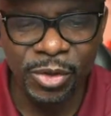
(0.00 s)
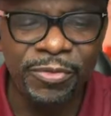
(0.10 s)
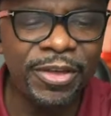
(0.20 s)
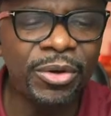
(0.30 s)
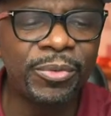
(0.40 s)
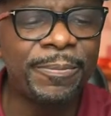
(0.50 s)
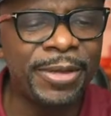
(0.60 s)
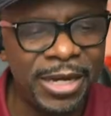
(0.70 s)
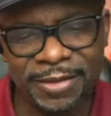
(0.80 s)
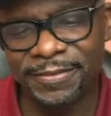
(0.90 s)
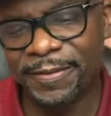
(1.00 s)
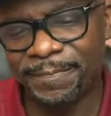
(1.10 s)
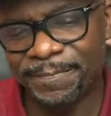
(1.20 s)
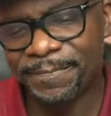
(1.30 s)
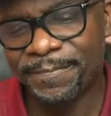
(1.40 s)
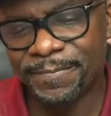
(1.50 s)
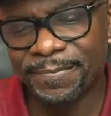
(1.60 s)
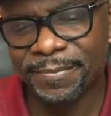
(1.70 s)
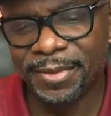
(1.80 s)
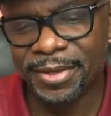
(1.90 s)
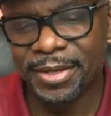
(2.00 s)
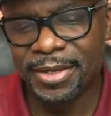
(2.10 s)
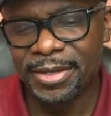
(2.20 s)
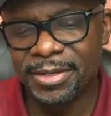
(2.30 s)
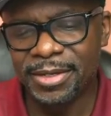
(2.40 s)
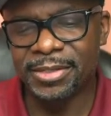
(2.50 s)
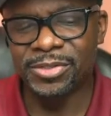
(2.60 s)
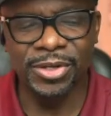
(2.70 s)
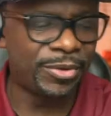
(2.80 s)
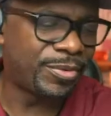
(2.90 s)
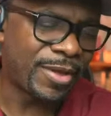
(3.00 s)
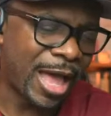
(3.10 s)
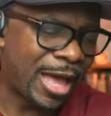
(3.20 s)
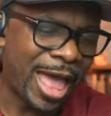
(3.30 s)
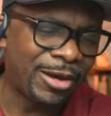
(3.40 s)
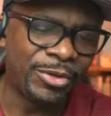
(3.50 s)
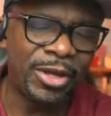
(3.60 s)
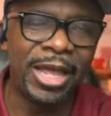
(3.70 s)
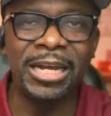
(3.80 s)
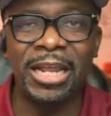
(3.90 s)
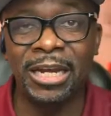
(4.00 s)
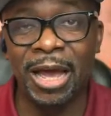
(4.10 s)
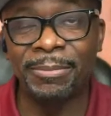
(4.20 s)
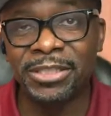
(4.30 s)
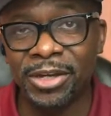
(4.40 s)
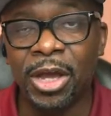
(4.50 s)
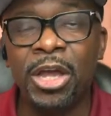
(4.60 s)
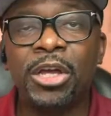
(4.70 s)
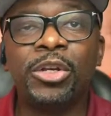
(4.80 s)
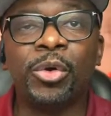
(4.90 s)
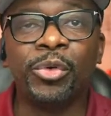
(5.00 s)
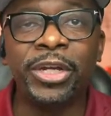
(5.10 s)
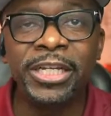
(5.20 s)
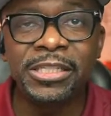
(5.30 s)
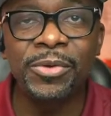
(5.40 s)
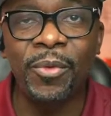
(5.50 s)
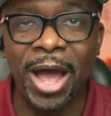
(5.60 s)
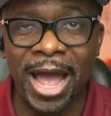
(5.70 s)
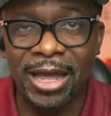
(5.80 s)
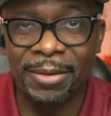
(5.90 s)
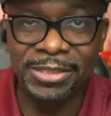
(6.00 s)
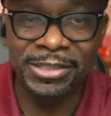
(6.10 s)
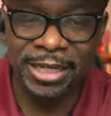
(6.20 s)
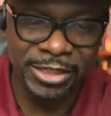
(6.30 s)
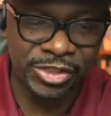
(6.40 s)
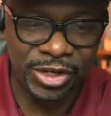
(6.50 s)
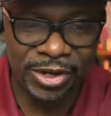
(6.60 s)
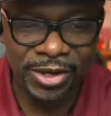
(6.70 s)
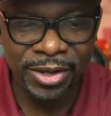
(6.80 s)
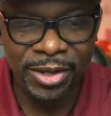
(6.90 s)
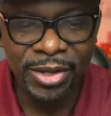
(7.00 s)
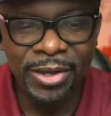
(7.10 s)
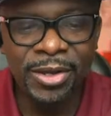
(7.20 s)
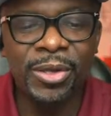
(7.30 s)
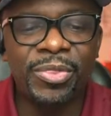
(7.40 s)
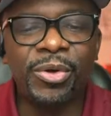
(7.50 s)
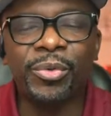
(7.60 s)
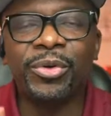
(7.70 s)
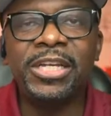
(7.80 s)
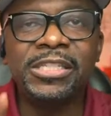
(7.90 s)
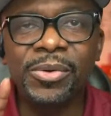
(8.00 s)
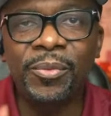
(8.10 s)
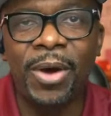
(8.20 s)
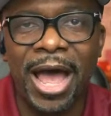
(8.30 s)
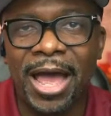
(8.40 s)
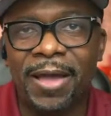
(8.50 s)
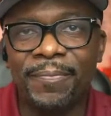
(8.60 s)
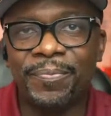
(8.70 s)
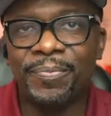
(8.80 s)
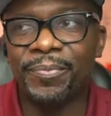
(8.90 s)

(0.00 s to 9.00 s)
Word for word: You failed to repent of it. And so I, I don't do and, and I'm gonna tell you the reason why, I'm gonna say this, y'all. The reason why